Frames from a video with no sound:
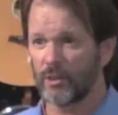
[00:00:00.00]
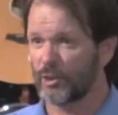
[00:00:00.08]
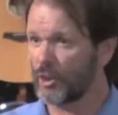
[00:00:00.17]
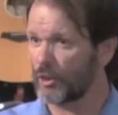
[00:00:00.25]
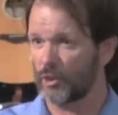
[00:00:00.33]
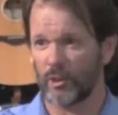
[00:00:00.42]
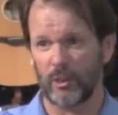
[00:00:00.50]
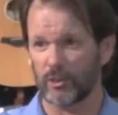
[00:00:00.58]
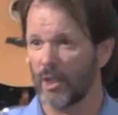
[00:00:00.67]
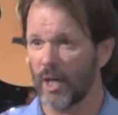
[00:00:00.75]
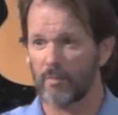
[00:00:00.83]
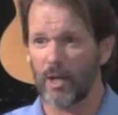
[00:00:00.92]
Just,
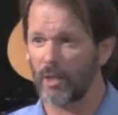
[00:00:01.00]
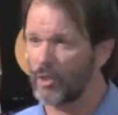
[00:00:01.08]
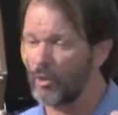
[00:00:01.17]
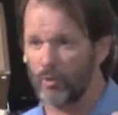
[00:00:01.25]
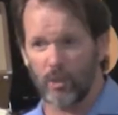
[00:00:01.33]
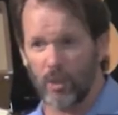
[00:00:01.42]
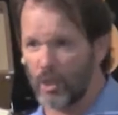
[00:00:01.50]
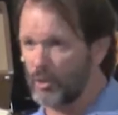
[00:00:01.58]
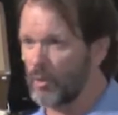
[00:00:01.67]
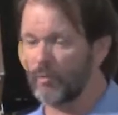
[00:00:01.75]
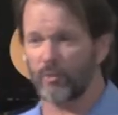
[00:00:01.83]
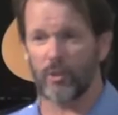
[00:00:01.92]
it's not about you. You're not
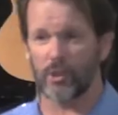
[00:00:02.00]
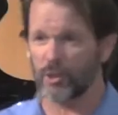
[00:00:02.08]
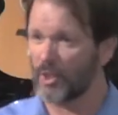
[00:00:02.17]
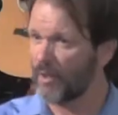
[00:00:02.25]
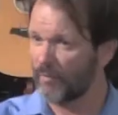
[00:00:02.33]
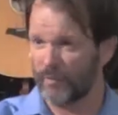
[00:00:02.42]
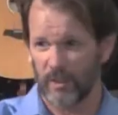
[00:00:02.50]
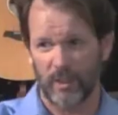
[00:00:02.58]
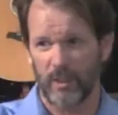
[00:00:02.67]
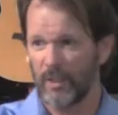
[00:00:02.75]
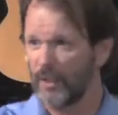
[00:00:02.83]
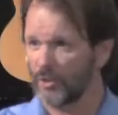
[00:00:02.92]
doing it for yourself.
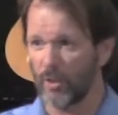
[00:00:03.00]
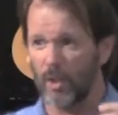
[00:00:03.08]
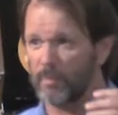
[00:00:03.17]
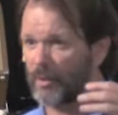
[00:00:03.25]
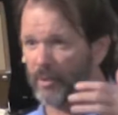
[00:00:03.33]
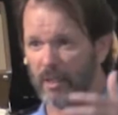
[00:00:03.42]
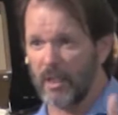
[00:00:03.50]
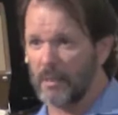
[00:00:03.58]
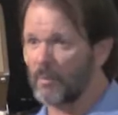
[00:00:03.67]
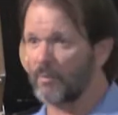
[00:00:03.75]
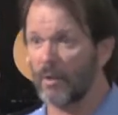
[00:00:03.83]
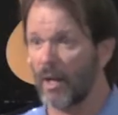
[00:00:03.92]
It's all about the
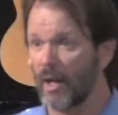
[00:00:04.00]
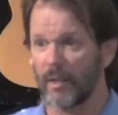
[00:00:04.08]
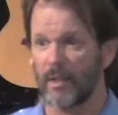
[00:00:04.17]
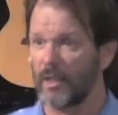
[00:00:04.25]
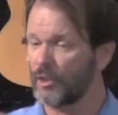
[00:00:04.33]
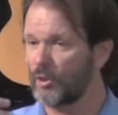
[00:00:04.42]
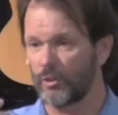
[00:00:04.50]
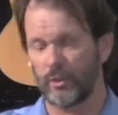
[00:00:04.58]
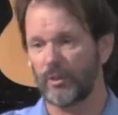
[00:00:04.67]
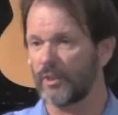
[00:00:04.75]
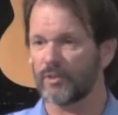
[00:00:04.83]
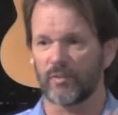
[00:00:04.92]
kingdom of God. And as you
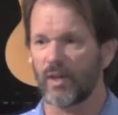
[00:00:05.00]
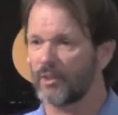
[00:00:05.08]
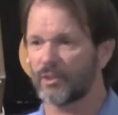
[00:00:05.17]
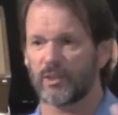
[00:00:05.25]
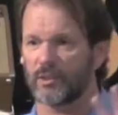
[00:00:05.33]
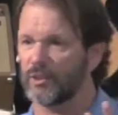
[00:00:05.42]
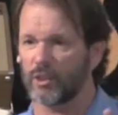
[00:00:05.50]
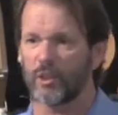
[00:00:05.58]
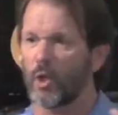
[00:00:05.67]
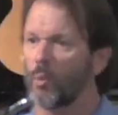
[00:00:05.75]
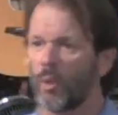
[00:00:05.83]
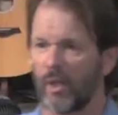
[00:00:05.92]
do this, Father says, listen,
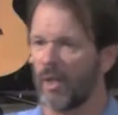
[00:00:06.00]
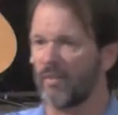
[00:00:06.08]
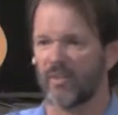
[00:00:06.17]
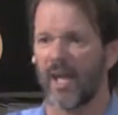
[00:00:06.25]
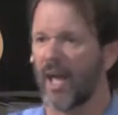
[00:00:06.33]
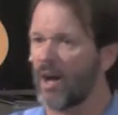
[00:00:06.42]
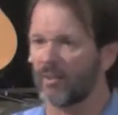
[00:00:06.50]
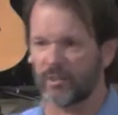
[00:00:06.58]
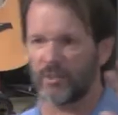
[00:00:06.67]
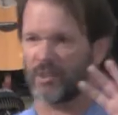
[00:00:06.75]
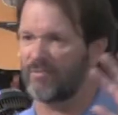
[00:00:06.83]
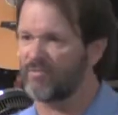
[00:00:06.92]
no one left
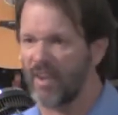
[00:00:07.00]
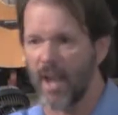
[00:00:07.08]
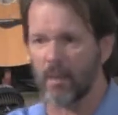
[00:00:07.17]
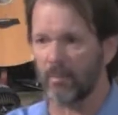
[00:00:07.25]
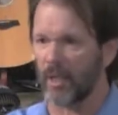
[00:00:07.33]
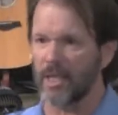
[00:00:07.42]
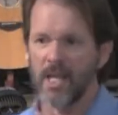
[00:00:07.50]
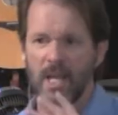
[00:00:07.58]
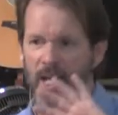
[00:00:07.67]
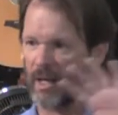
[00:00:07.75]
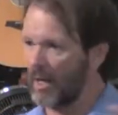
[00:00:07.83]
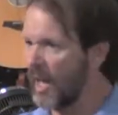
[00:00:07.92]
houses and family
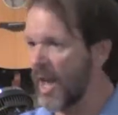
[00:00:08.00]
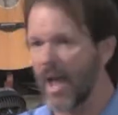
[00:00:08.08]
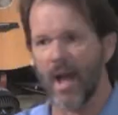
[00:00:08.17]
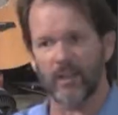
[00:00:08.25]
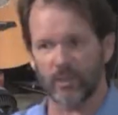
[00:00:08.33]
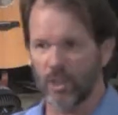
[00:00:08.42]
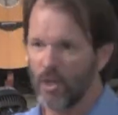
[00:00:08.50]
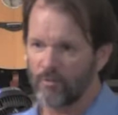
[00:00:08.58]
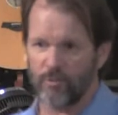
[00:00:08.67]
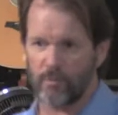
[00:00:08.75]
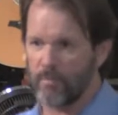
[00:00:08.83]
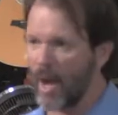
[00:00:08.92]
and lands
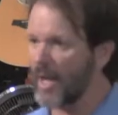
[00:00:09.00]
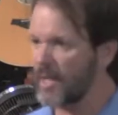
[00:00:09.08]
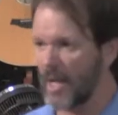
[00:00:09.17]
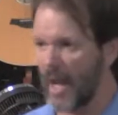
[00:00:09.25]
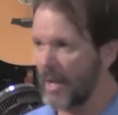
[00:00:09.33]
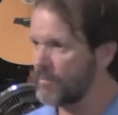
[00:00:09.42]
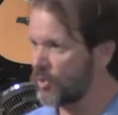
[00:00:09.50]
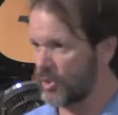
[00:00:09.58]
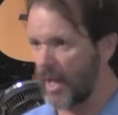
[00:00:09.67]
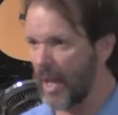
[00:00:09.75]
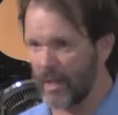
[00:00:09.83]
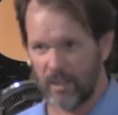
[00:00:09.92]
for my name's
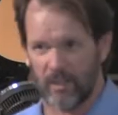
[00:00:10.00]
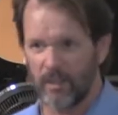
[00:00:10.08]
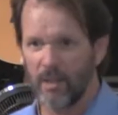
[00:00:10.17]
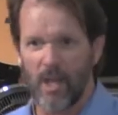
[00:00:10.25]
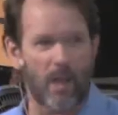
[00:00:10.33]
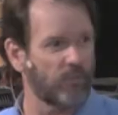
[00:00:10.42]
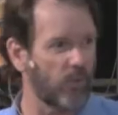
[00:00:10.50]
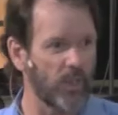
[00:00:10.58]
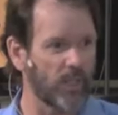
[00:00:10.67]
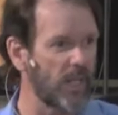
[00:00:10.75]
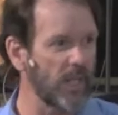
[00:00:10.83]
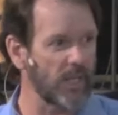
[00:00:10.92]
sake and for the
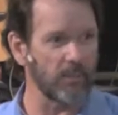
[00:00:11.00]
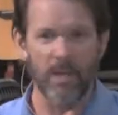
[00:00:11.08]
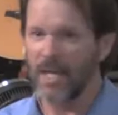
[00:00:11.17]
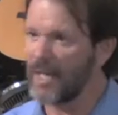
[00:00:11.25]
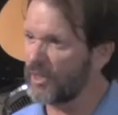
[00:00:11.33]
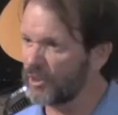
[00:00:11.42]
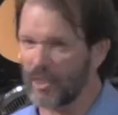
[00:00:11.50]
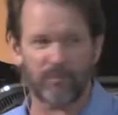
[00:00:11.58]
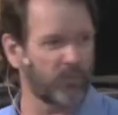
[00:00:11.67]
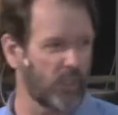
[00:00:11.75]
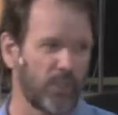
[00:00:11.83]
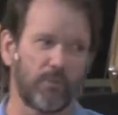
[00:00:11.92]
kingdom, except
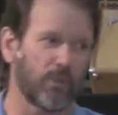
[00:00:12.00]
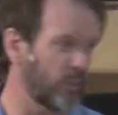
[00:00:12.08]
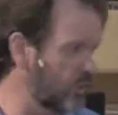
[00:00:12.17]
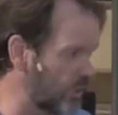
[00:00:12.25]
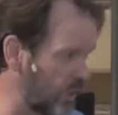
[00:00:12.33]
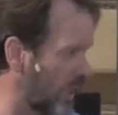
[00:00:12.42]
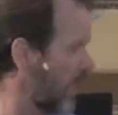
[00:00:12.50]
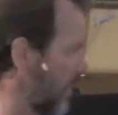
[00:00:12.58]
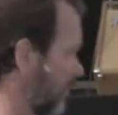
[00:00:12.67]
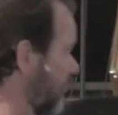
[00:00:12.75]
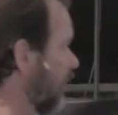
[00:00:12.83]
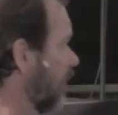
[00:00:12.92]
for he will receive